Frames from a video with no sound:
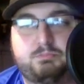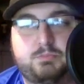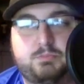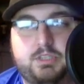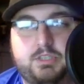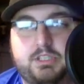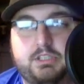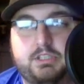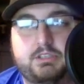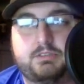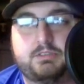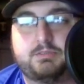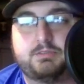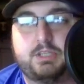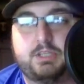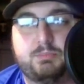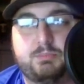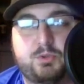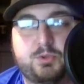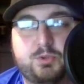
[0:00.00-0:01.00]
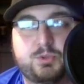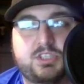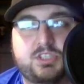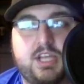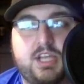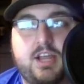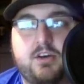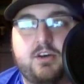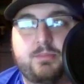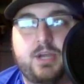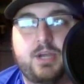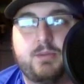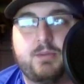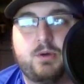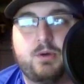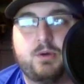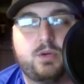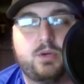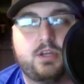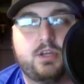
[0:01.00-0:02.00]
he produced in Alabama
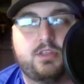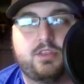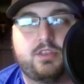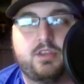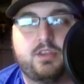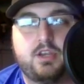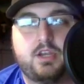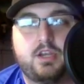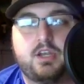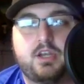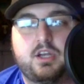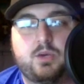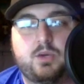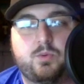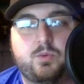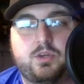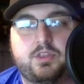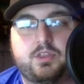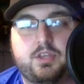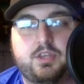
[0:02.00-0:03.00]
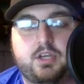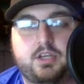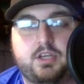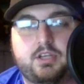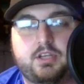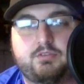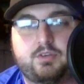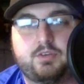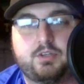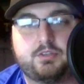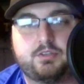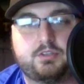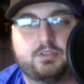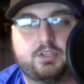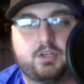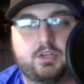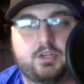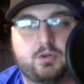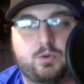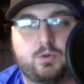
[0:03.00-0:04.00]
with different
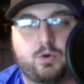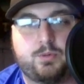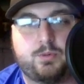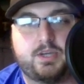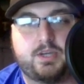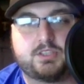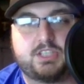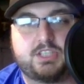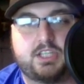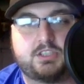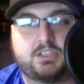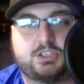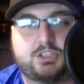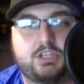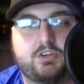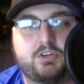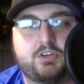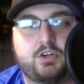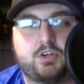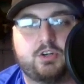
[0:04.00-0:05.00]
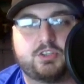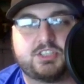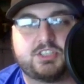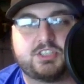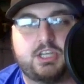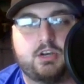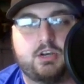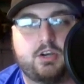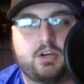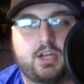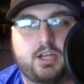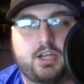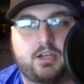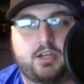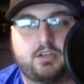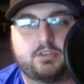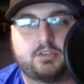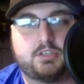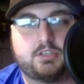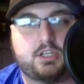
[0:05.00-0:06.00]
quarterbacks. He had Jalen Hurts there
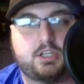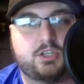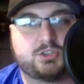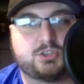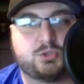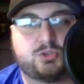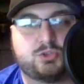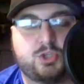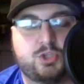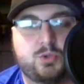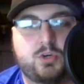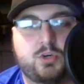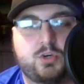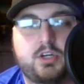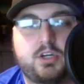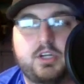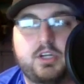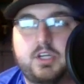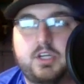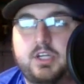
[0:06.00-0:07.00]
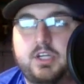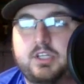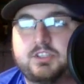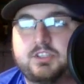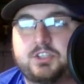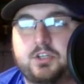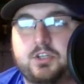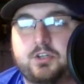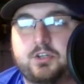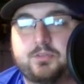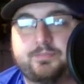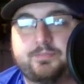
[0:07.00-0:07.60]
and also Tua. So